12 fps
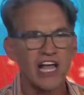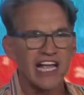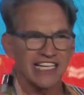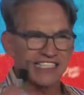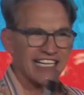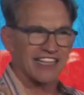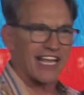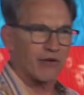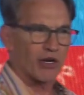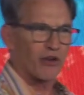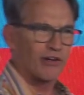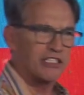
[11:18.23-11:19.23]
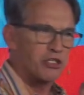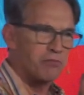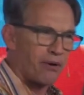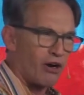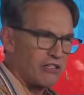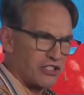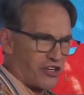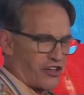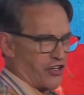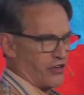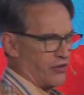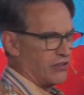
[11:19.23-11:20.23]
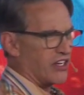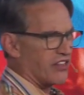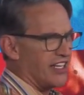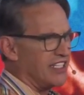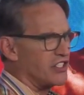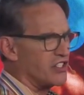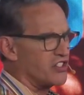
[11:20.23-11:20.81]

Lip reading: and that they were going to persecute this